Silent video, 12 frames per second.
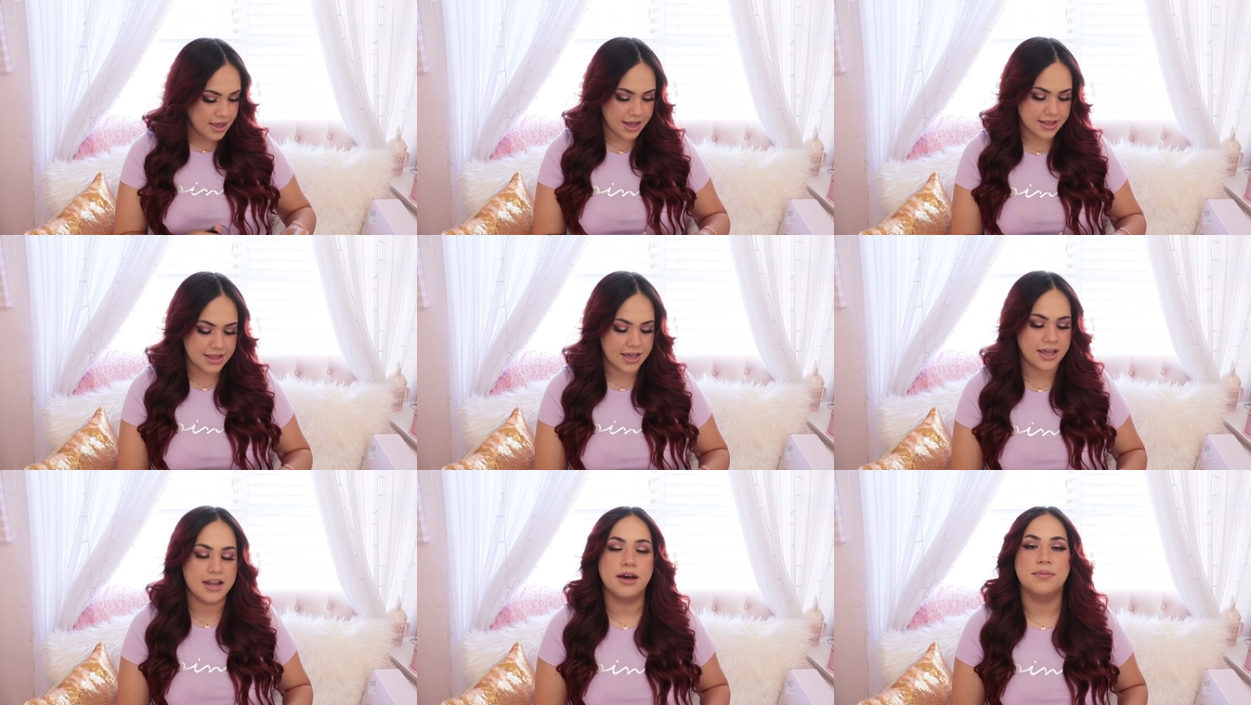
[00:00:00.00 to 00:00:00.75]
And
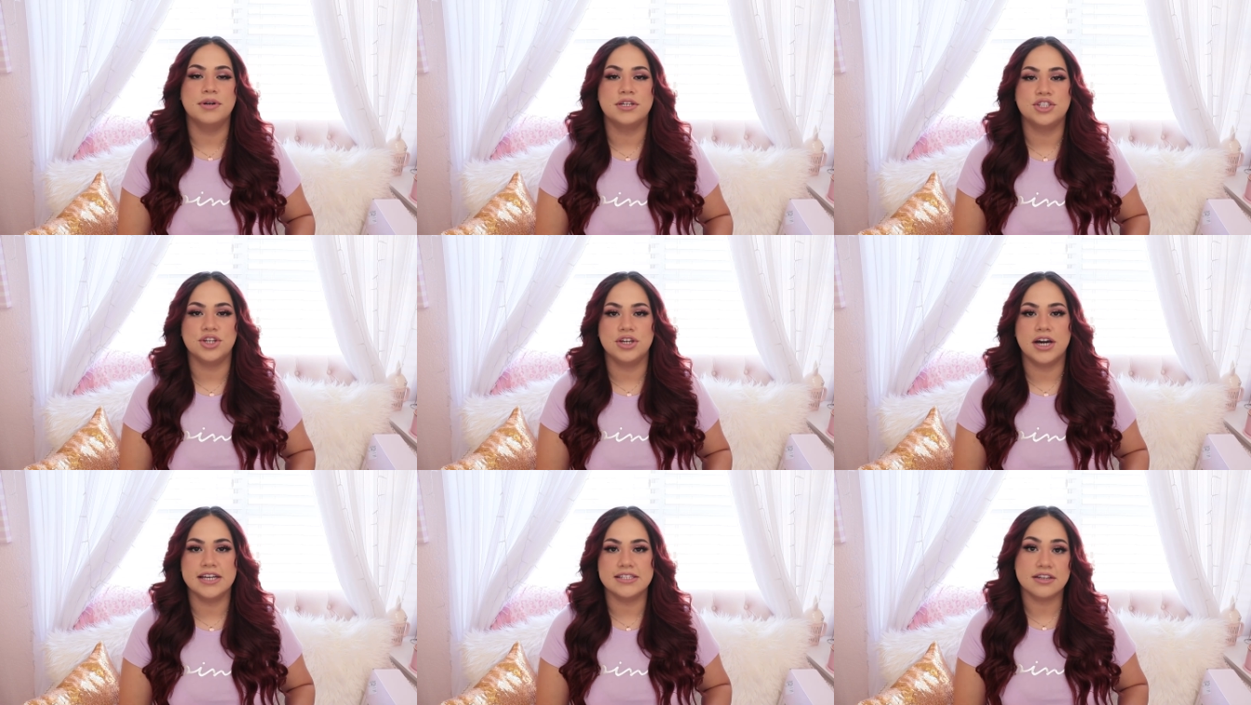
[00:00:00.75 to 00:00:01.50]
then I'm gonna show
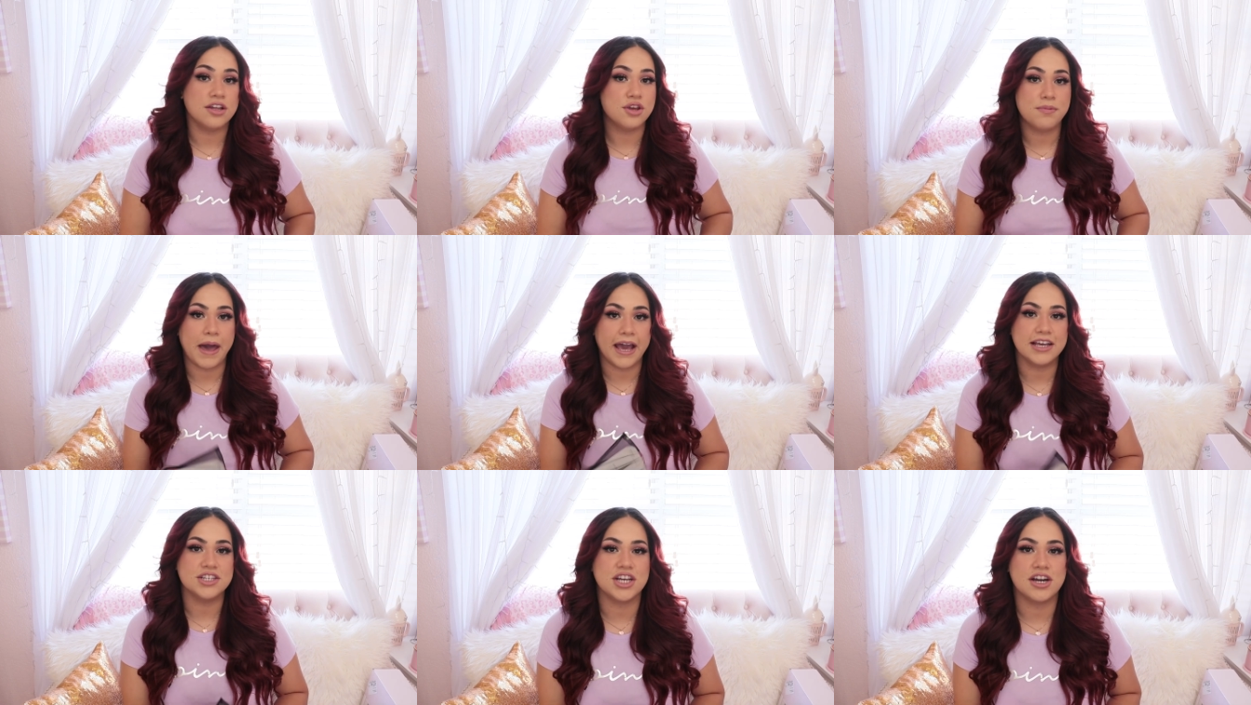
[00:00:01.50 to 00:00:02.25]
you guys another
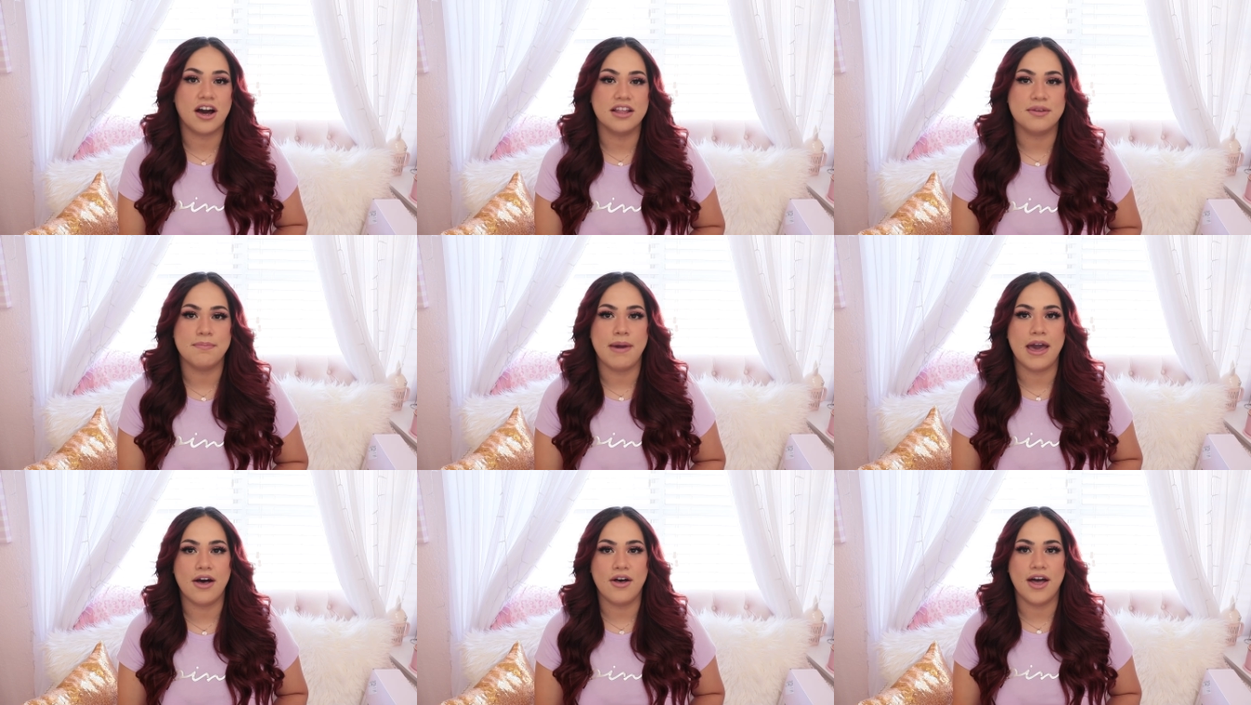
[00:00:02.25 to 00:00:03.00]
package I got in the
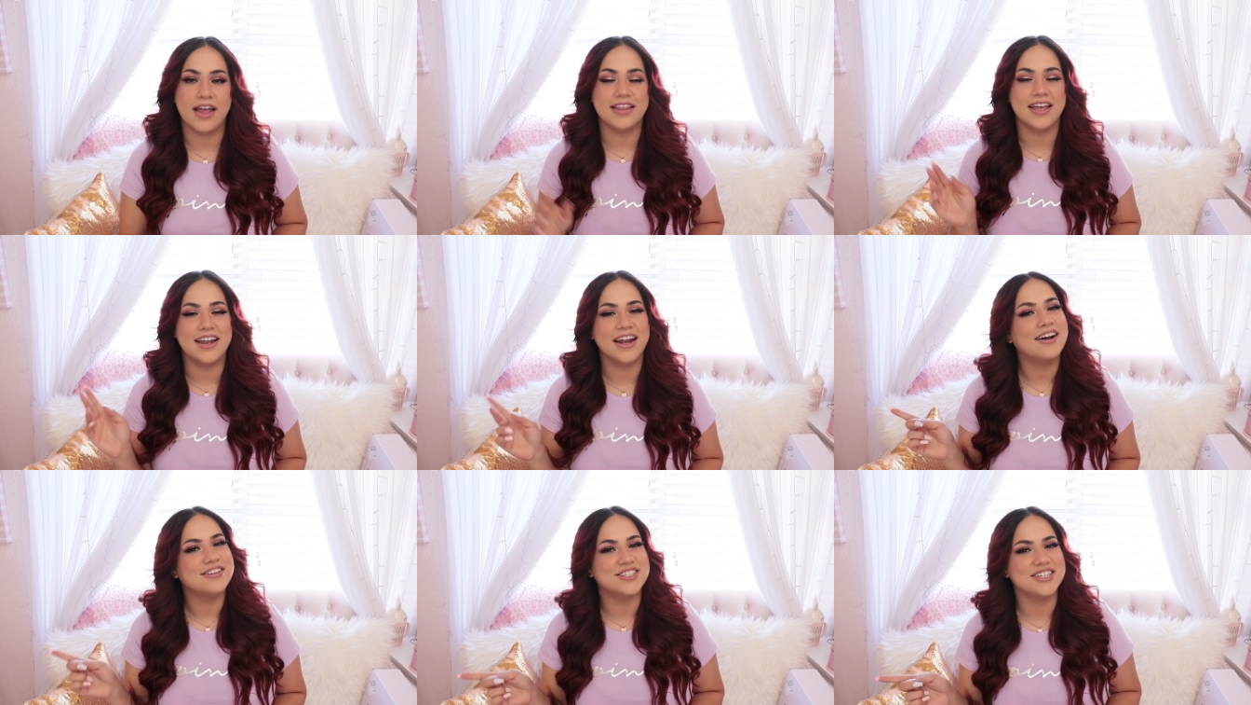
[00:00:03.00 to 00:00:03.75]
mail and then
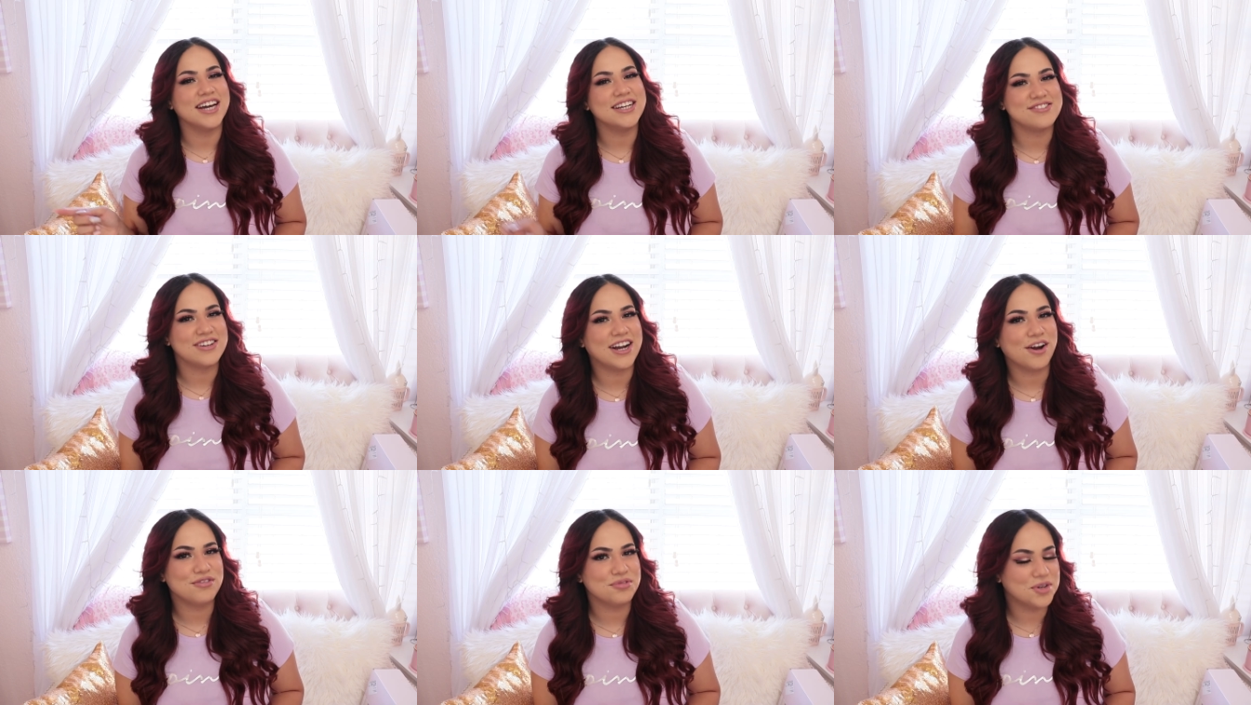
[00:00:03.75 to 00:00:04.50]
I'll show you guys what I
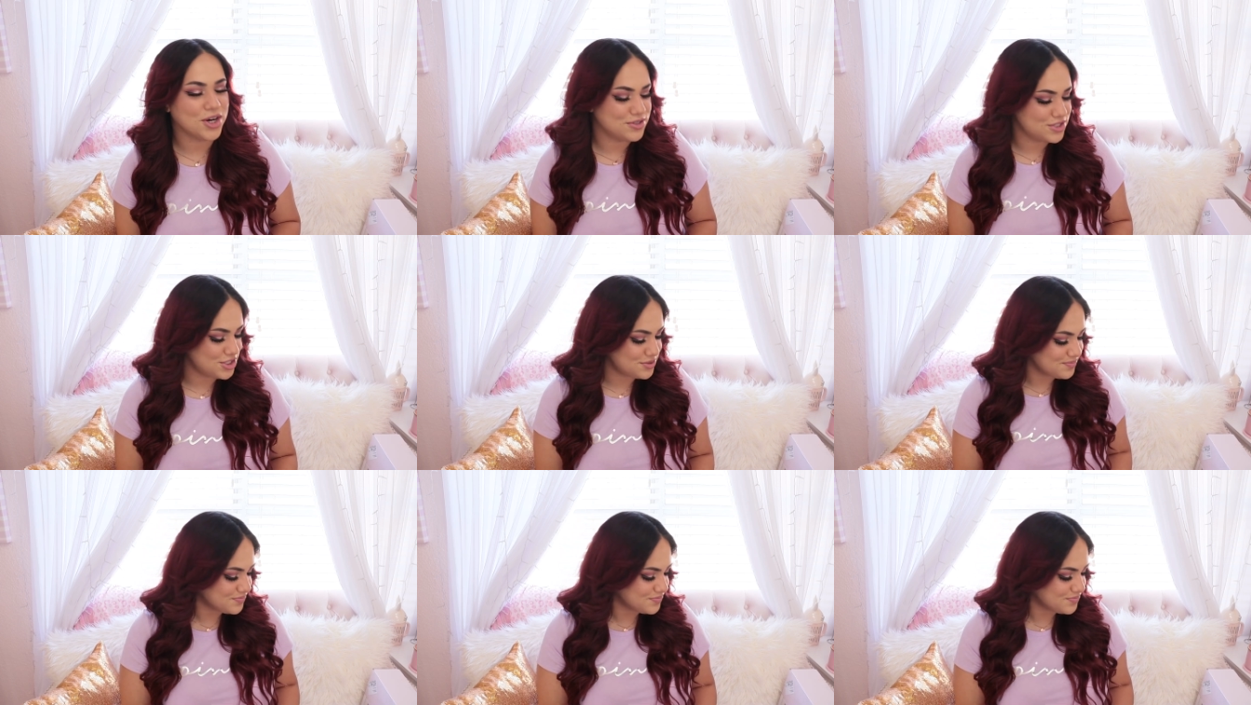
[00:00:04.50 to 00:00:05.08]
got from Coach.